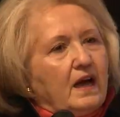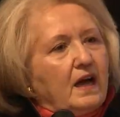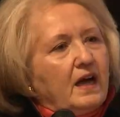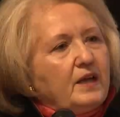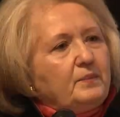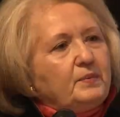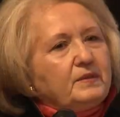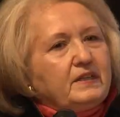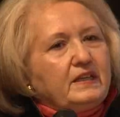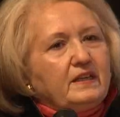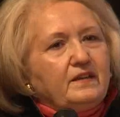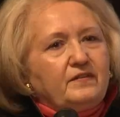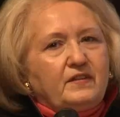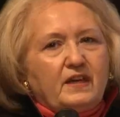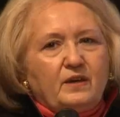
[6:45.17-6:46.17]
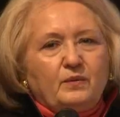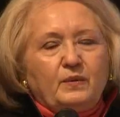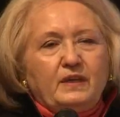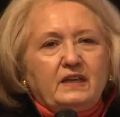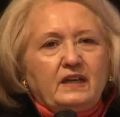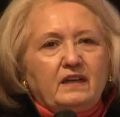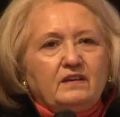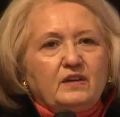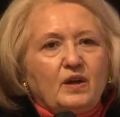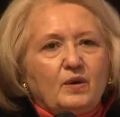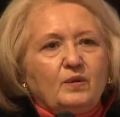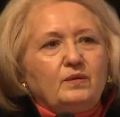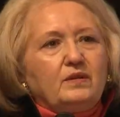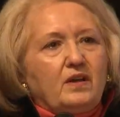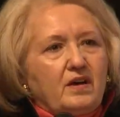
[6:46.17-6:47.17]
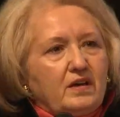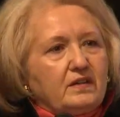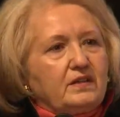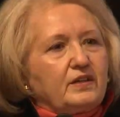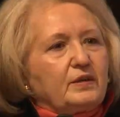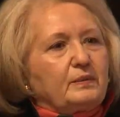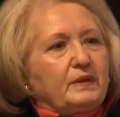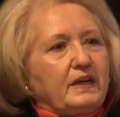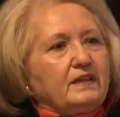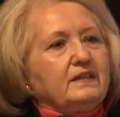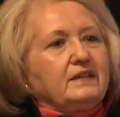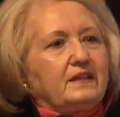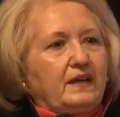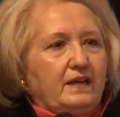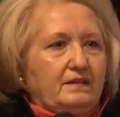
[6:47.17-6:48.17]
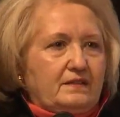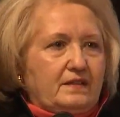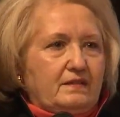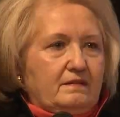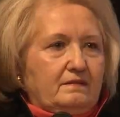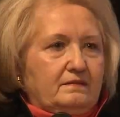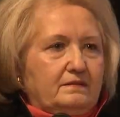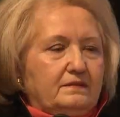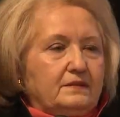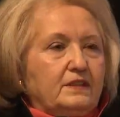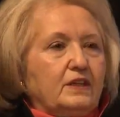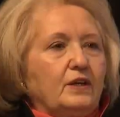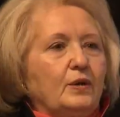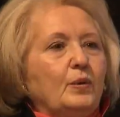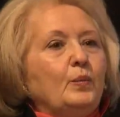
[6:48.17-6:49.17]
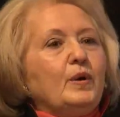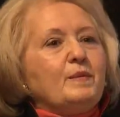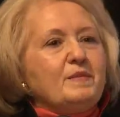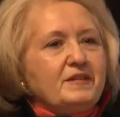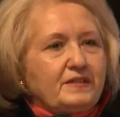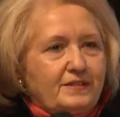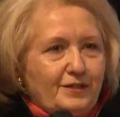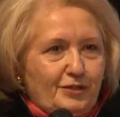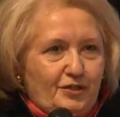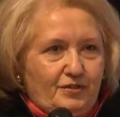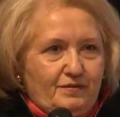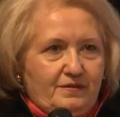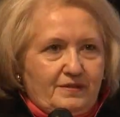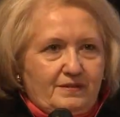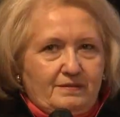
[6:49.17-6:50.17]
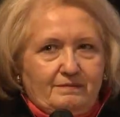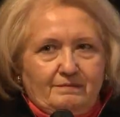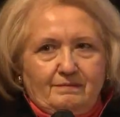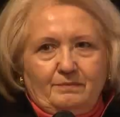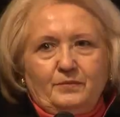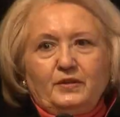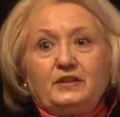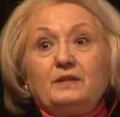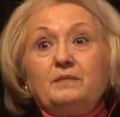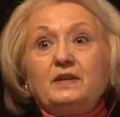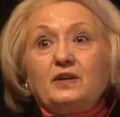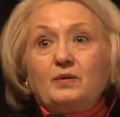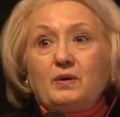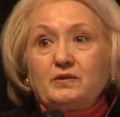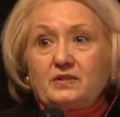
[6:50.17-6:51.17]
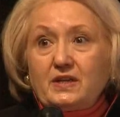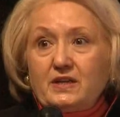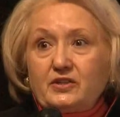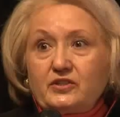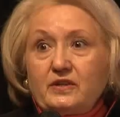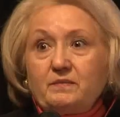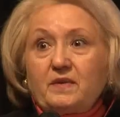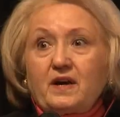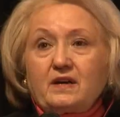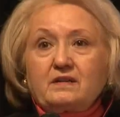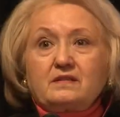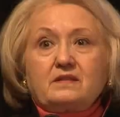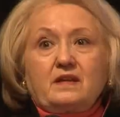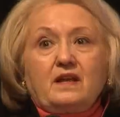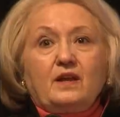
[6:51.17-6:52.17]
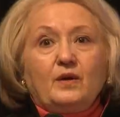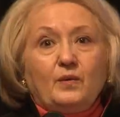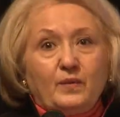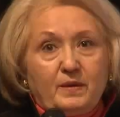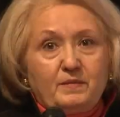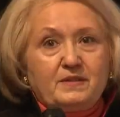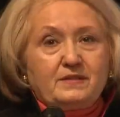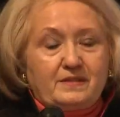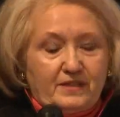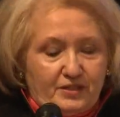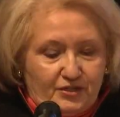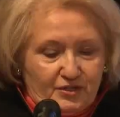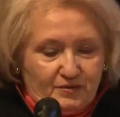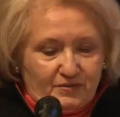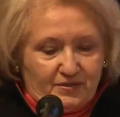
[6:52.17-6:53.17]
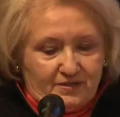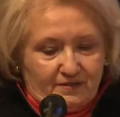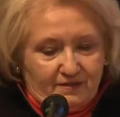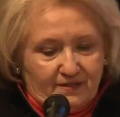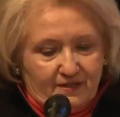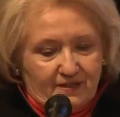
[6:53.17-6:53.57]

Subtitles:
I believe that we can no longer relegate women's issues, put them in quotation marks, women's issues,